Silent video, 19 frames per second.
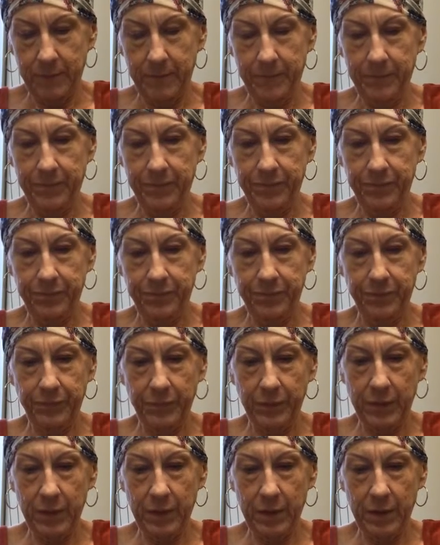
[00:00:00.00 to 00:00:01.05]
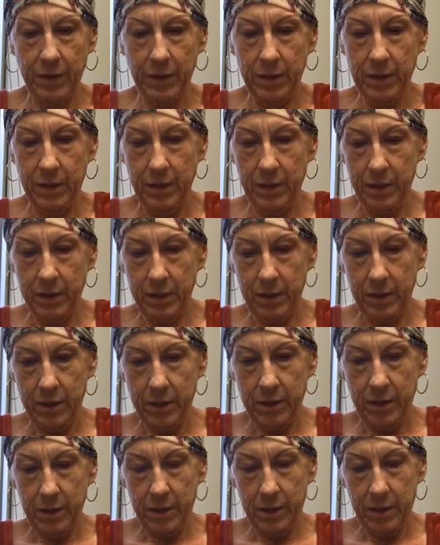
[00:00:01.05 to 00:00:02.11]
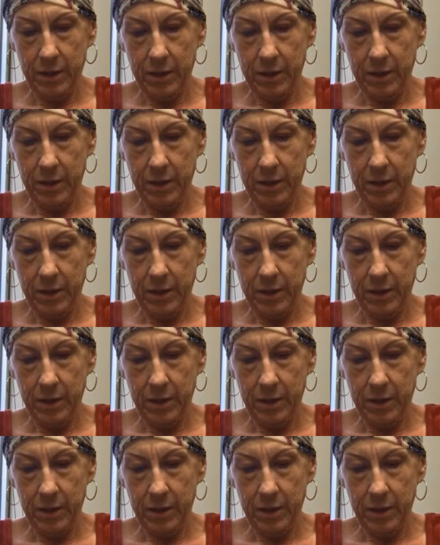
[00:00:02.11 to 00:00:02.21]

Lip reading: Nobody speaks.